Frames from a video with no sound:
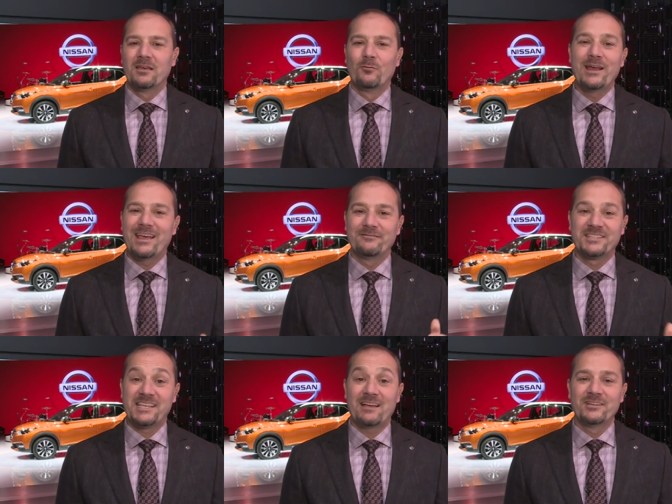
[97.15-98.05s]
We have
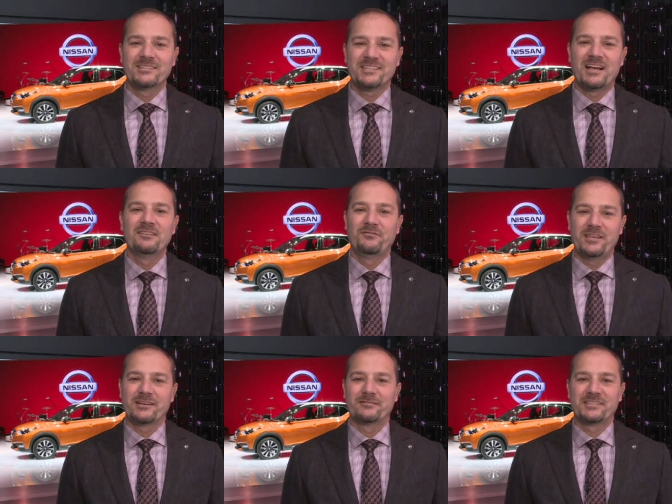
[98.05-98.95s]
seven stunt
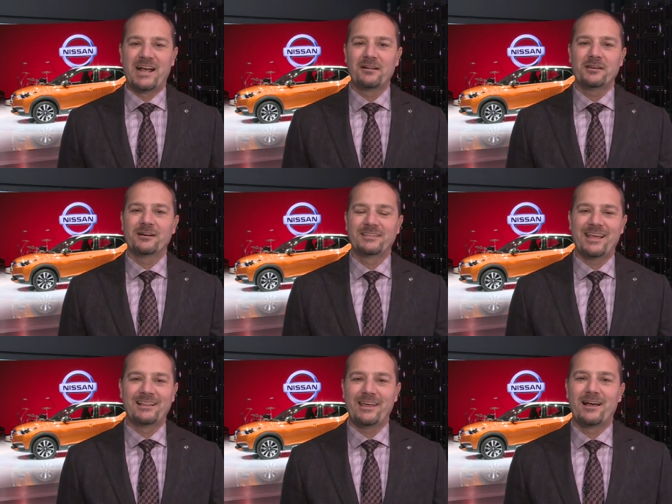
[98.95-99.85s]
vehicles down here at the
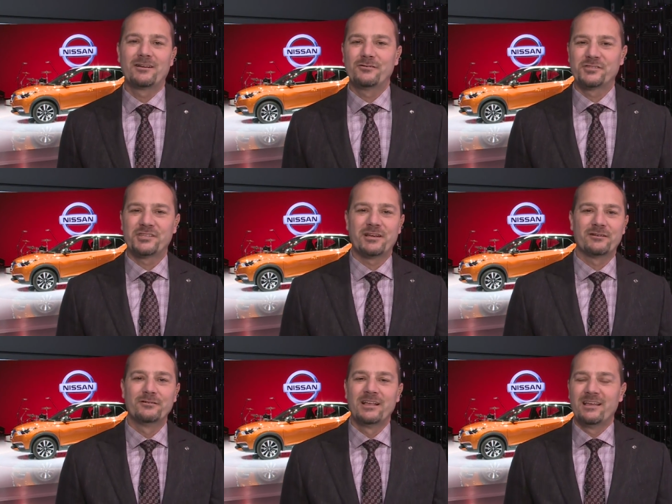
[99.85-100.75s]
LA Auto
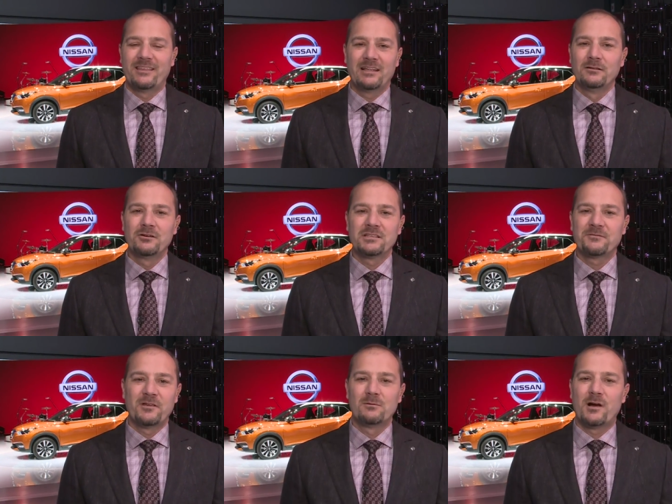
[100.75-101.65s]
Show that
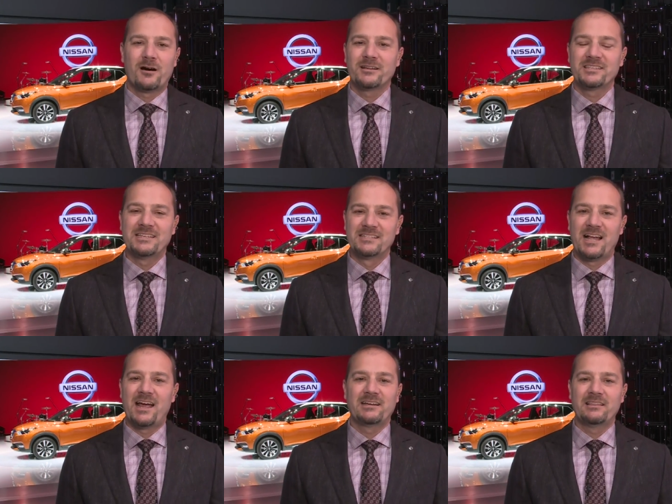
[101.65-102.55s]
Lucasfilm artists
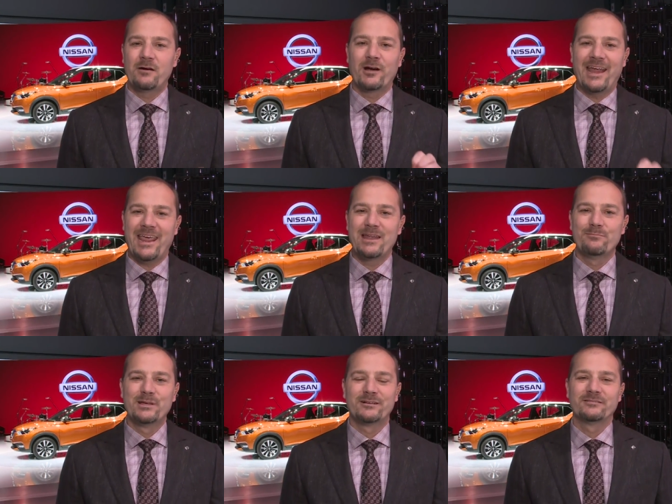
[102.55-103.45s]
designed and they were hand
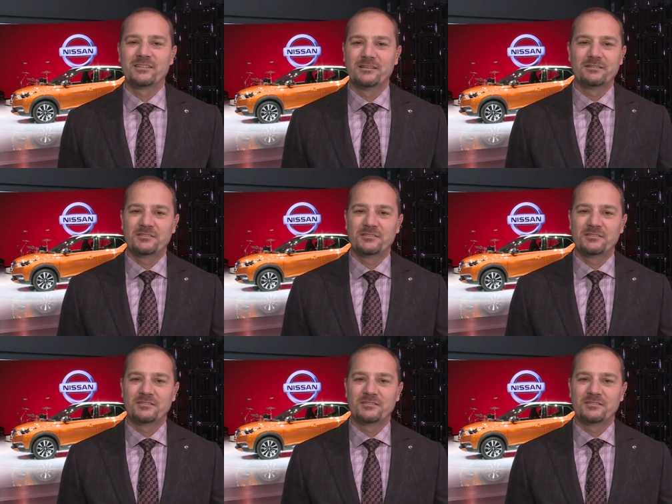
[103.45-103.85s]
built to,